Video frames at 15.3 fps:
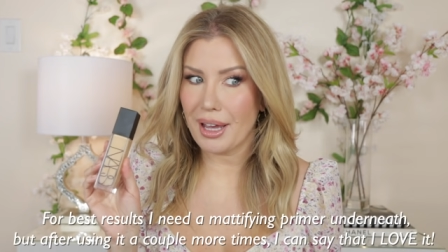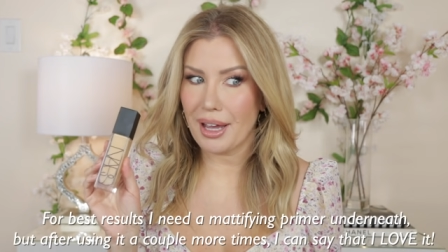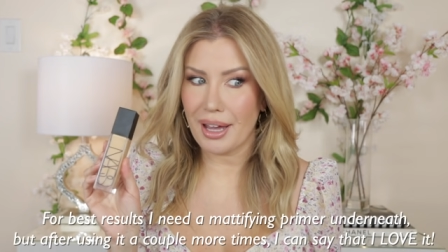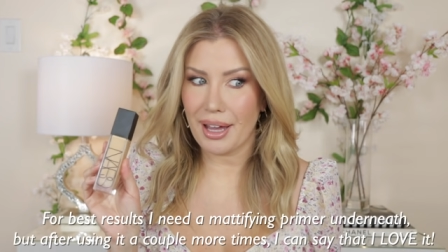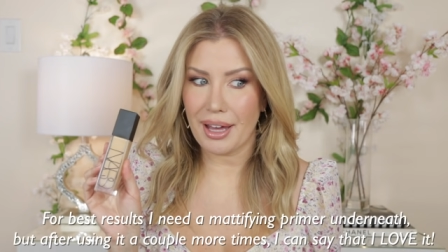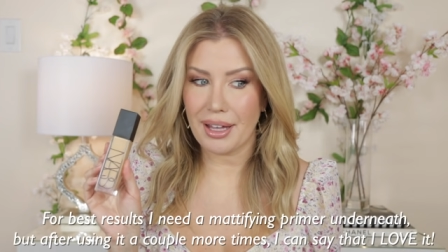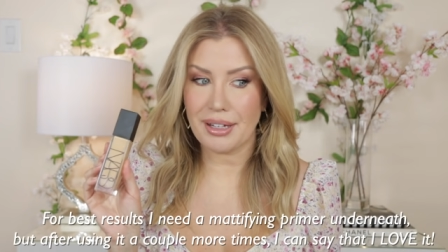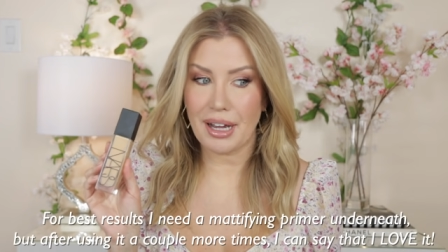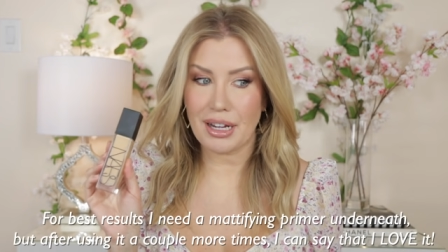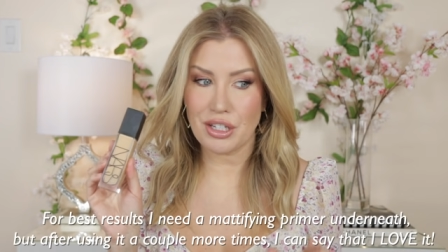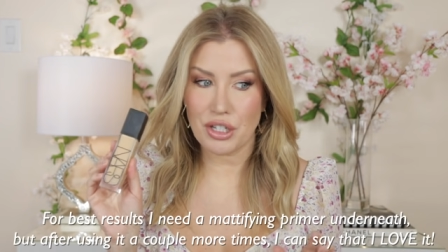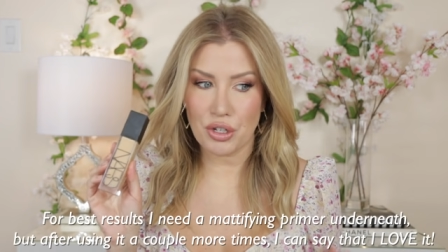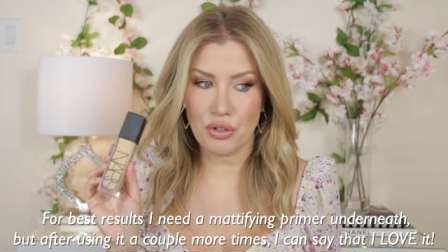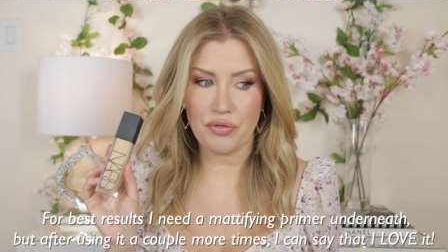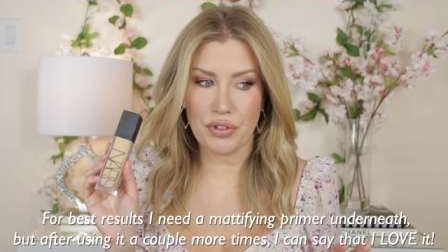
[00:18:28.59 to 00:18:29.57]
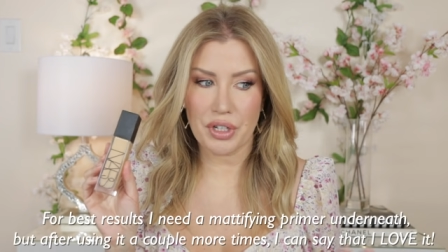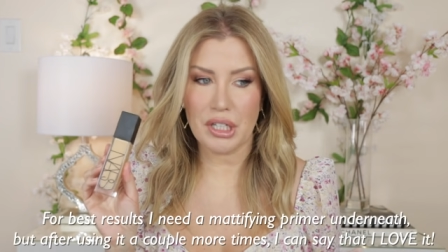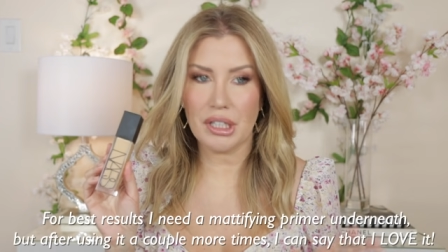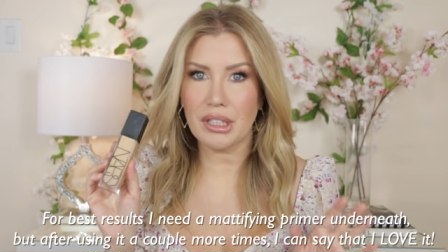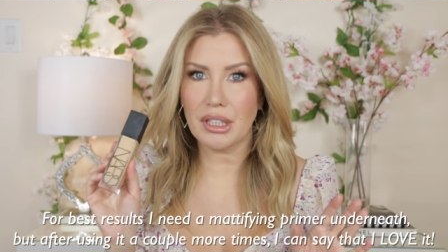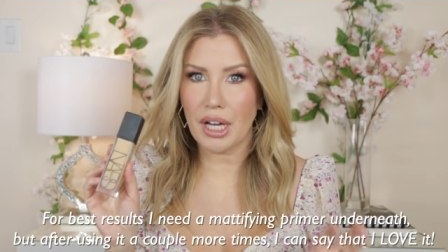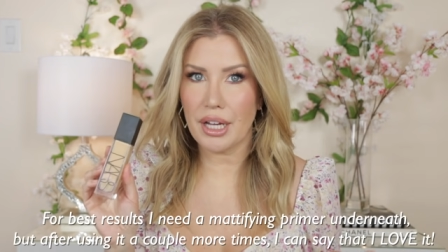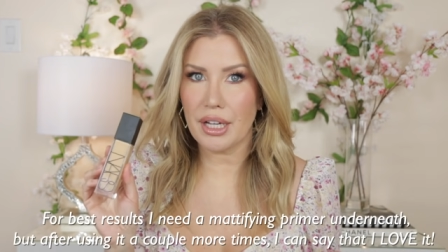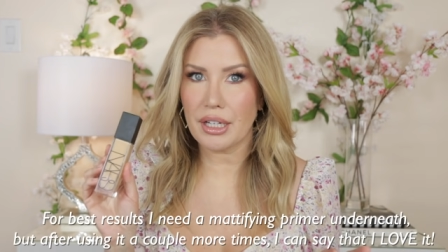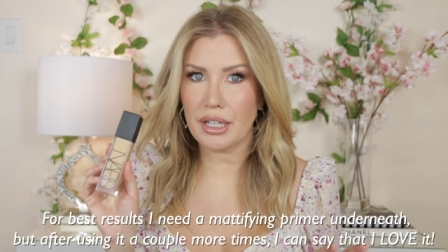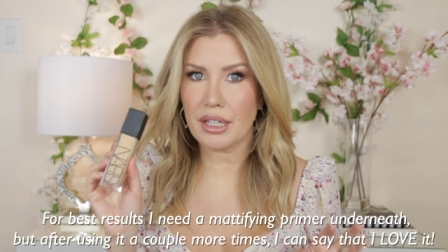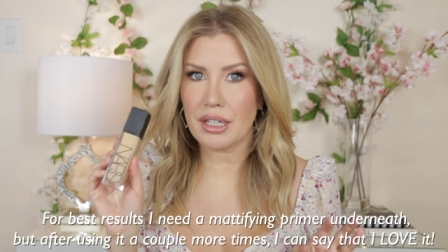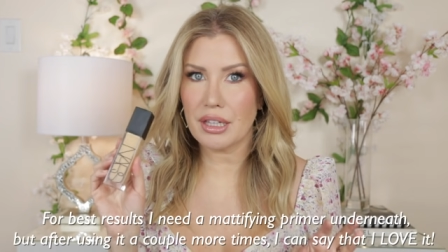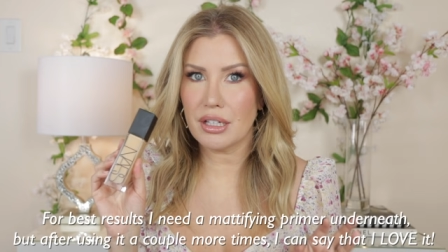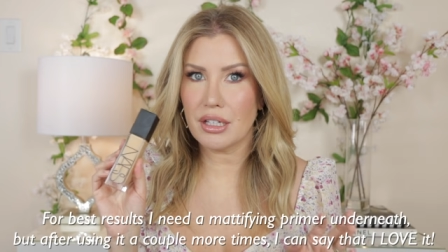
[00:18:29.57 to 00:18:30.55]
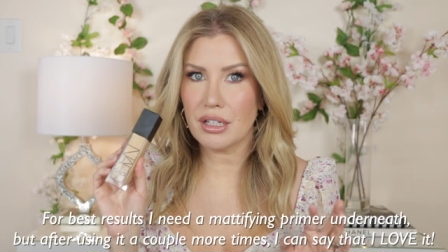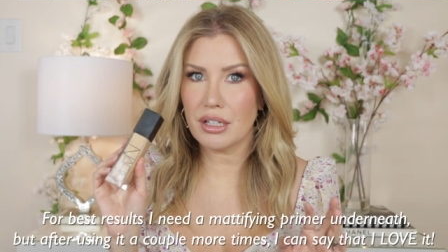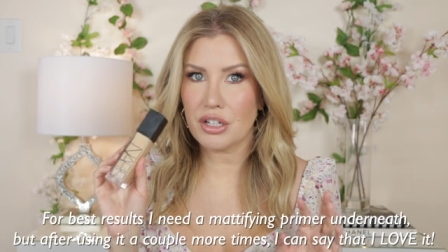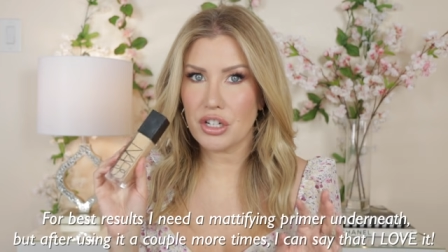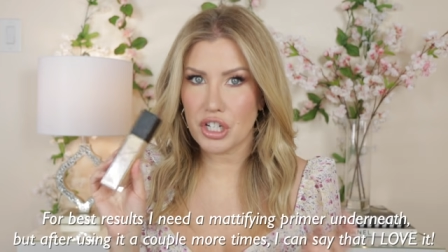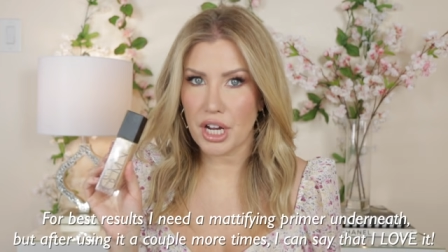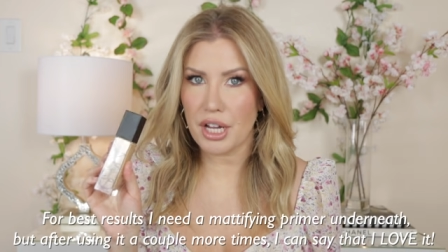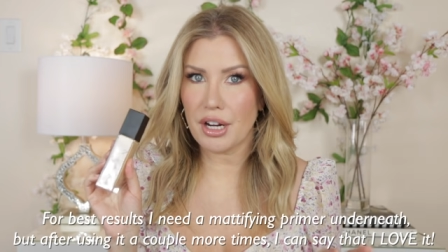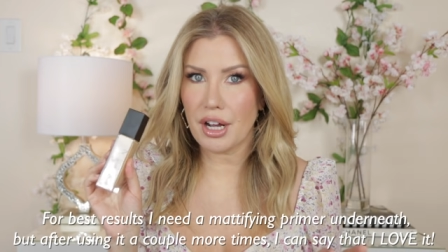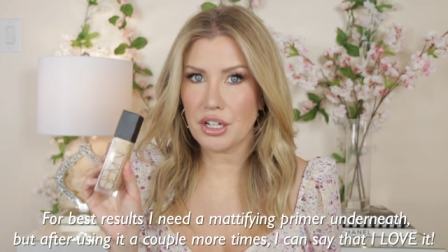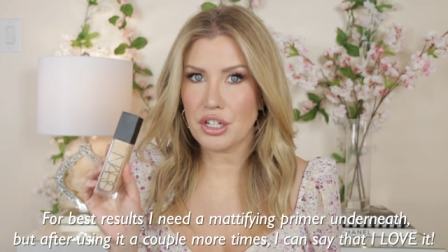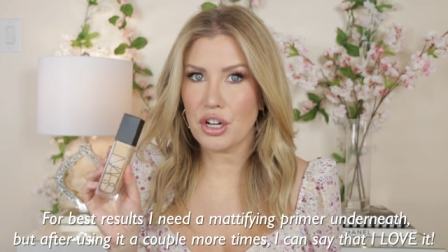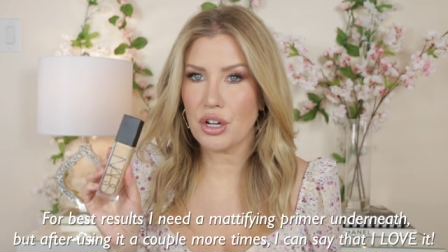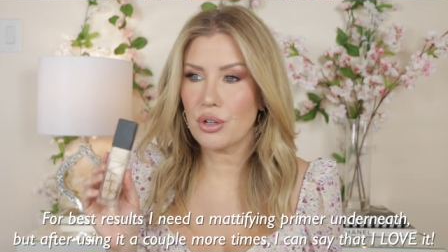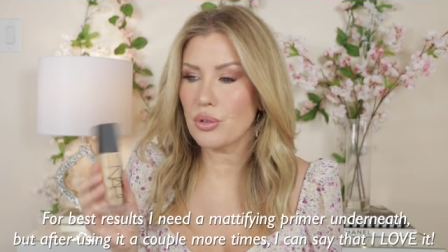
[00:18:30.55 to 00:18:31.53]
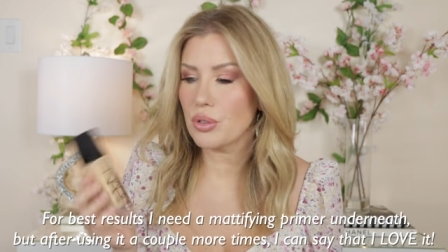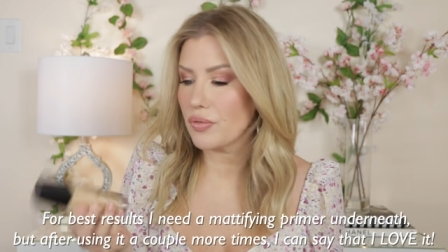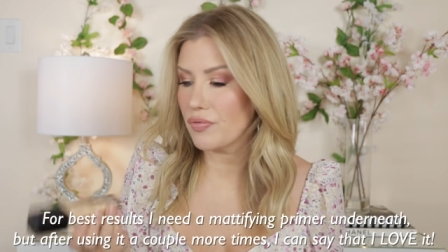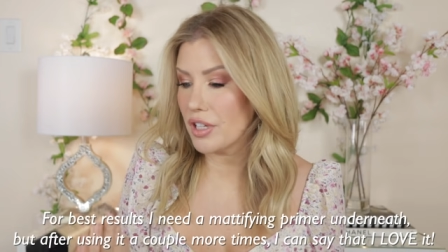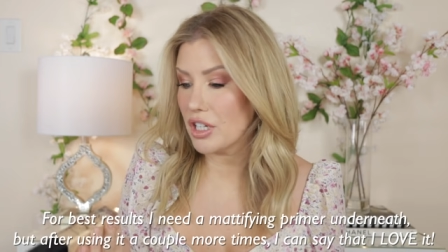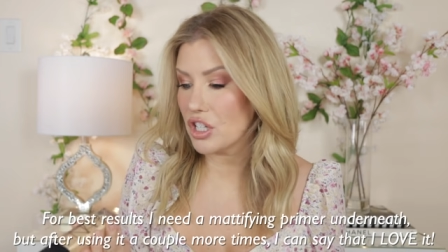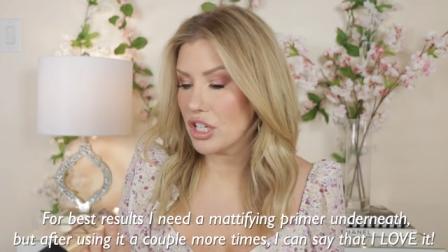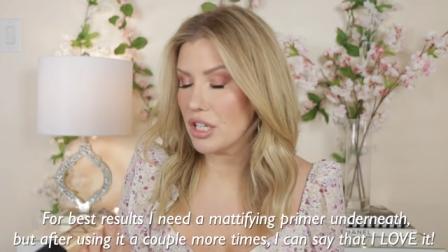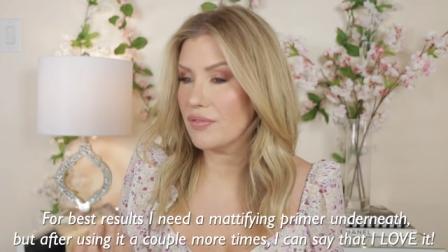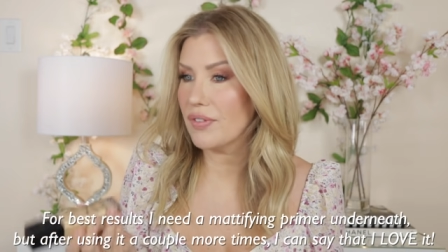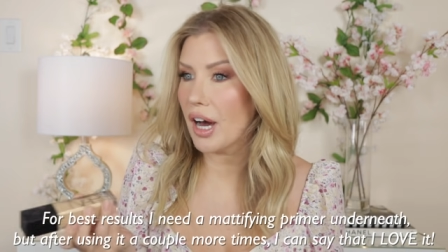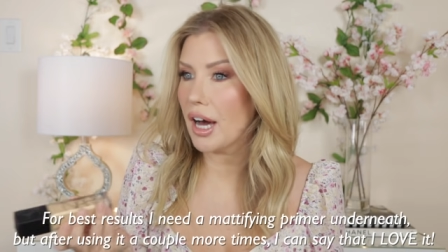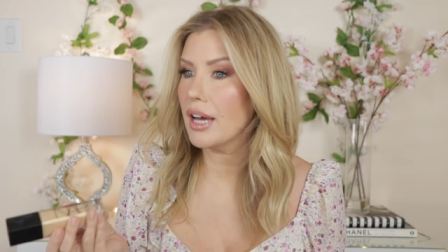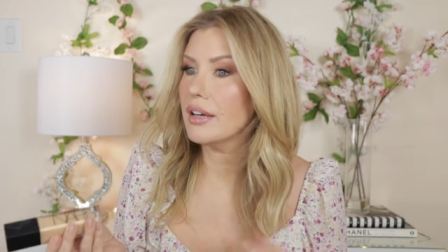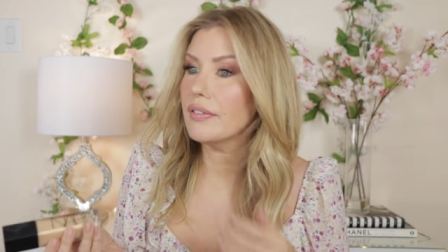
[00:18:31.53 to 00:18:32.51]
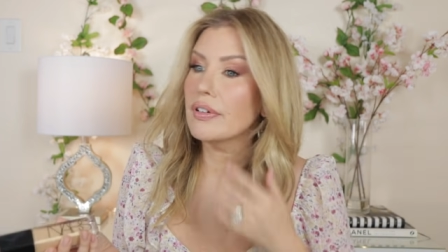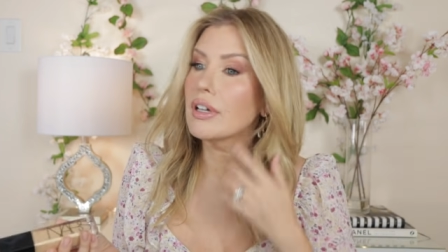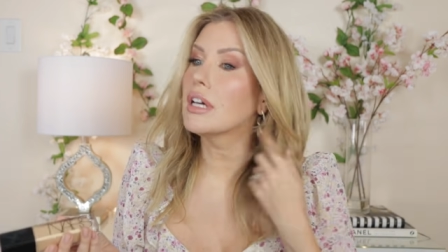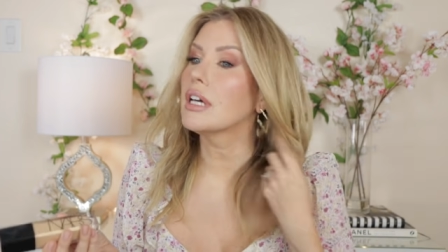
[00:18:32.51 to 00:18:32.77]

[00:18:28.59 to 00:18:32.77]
And I do feel like the shade I chose, Fiji 5,